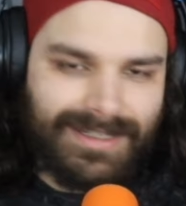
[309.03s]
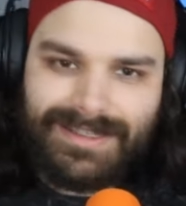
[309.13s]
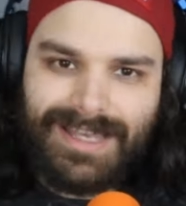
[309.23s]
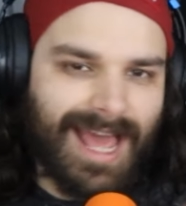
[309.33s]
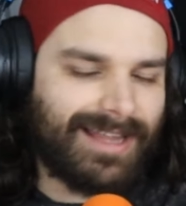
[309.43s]

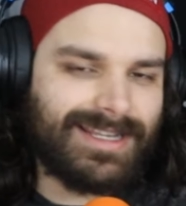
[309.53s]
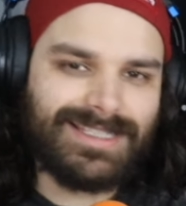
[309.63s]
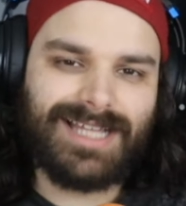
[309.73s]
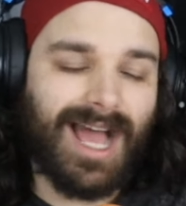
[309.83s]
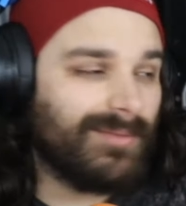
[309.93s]
Natlan
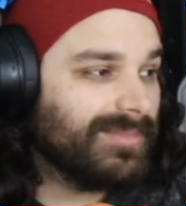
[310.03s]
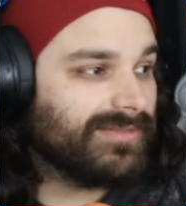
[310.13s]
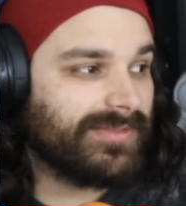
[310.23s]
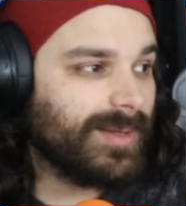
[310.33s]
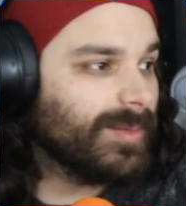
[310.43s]
has not been
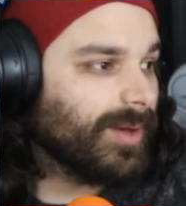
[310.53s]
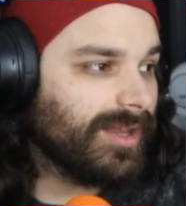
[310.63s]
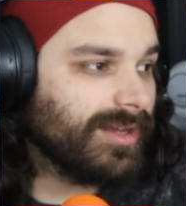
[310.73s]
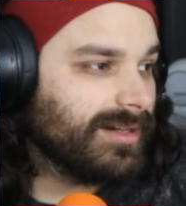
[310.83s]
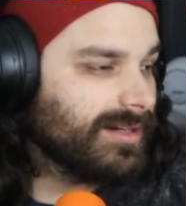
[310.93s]
for me,
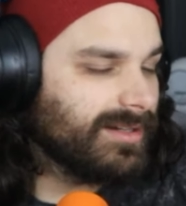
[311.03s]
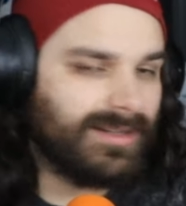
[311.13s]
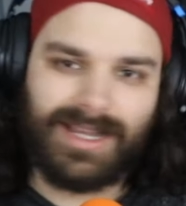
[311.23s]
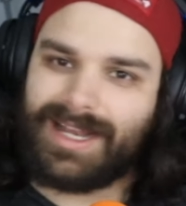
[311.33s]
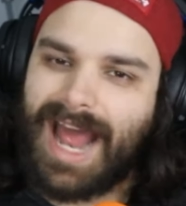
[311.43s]
brother.
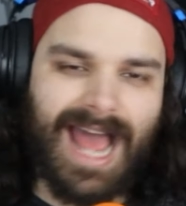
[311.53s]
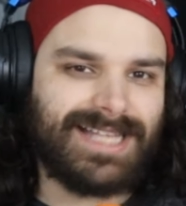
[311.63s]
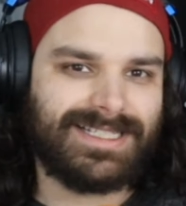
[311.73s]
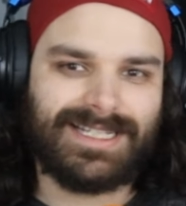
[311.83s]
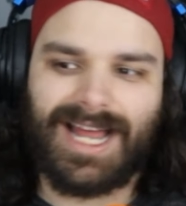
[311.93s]
It
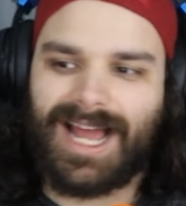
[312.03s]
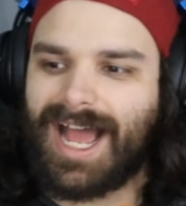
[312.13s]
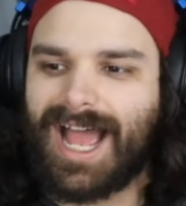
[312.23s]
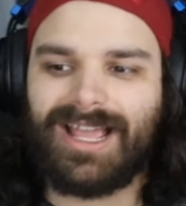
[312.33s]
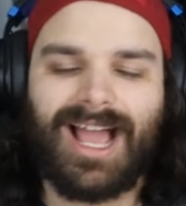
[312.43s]
hasn't.
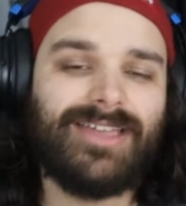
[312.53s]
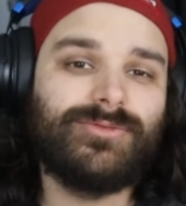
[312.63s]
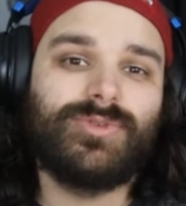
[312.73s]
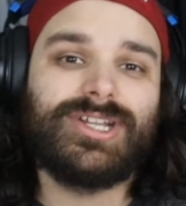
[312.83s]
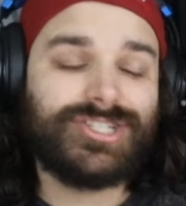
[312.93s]
I, I, I
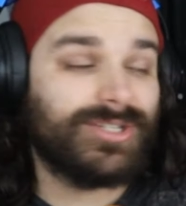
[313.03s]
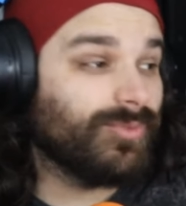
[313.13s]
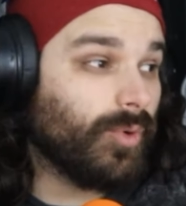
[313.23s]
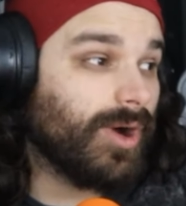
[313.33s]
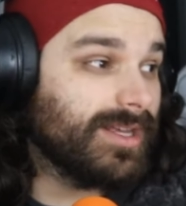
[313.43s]
wish it
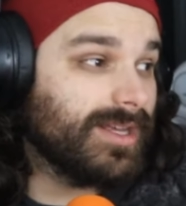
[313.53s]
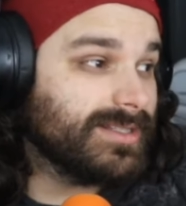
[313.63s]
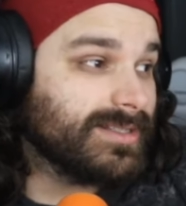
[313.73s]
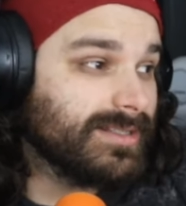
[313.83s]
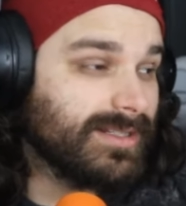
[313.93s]

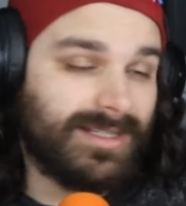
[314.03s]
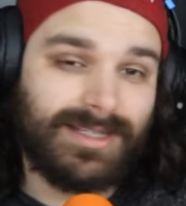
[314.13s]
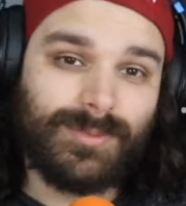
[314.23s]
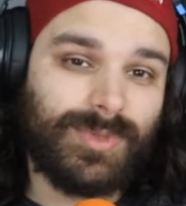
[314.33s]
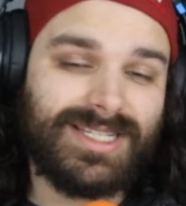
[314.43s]
was,
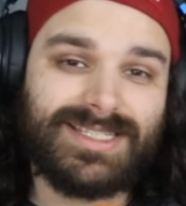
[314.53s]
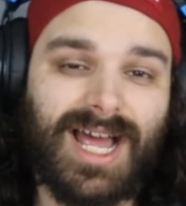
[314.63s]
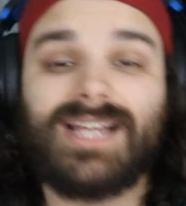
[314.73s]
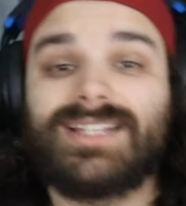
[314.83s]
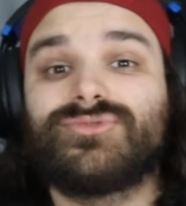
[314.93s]
but it's
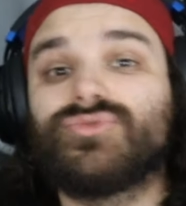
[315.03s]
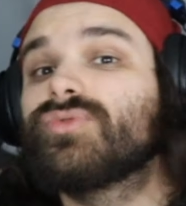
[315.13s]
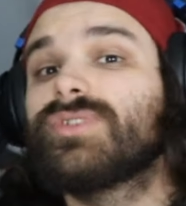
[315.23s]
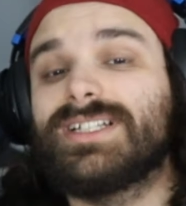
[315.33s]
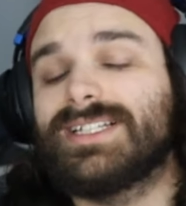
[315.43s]
not because
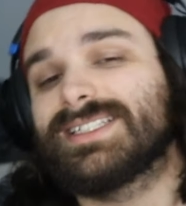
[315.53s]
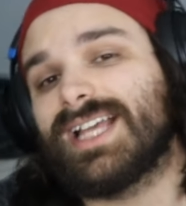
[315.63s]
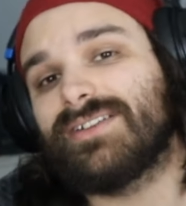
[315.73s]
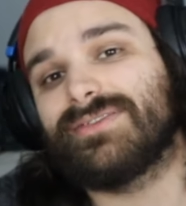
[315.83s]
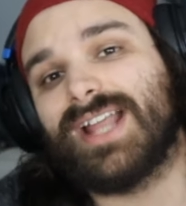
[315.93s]
really
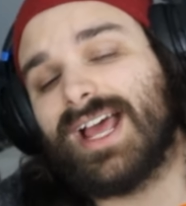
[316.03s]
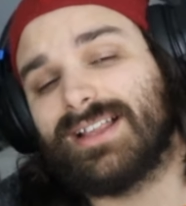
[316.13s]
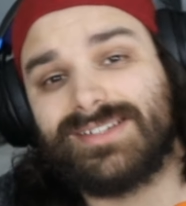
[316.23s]
excited for Natlan.